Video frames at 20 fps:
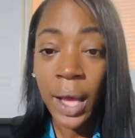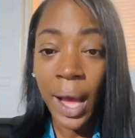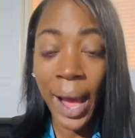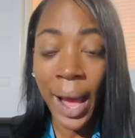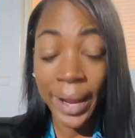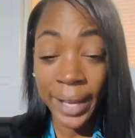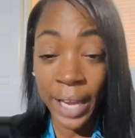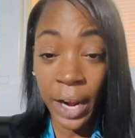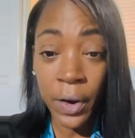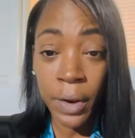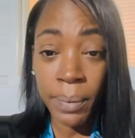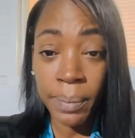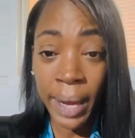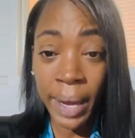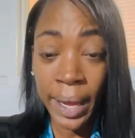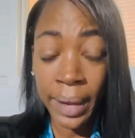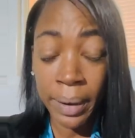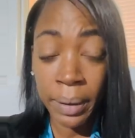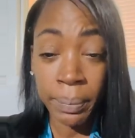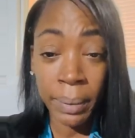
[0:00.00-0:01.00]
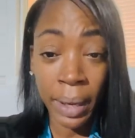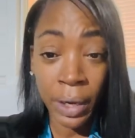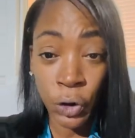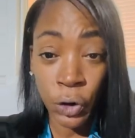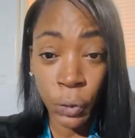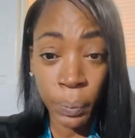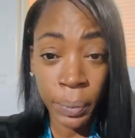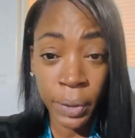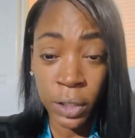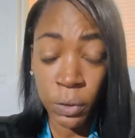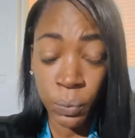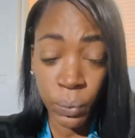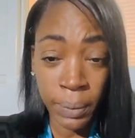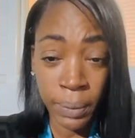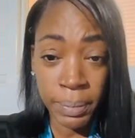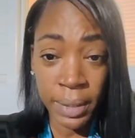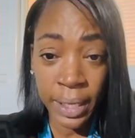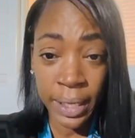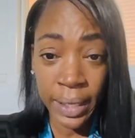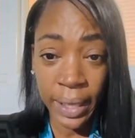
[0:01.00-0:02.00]
I carried my notebooks
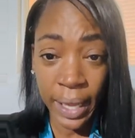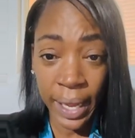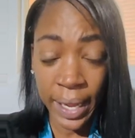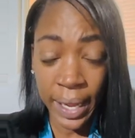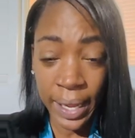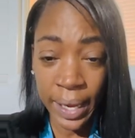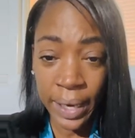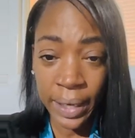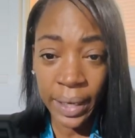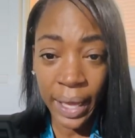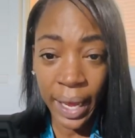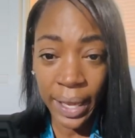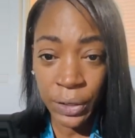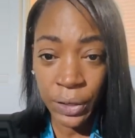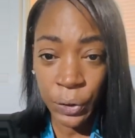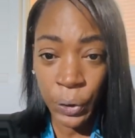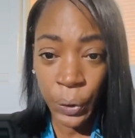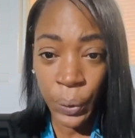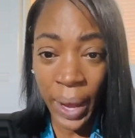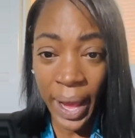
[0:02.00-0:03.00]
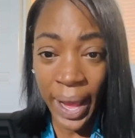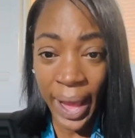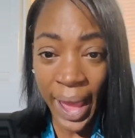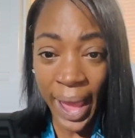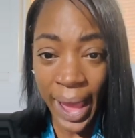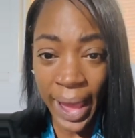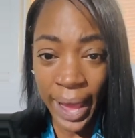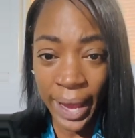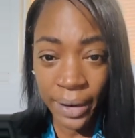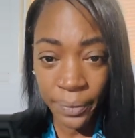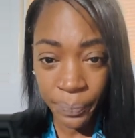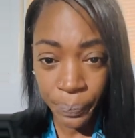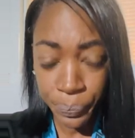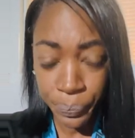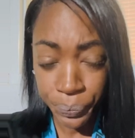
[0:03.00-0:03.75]
with me, and, you know, I had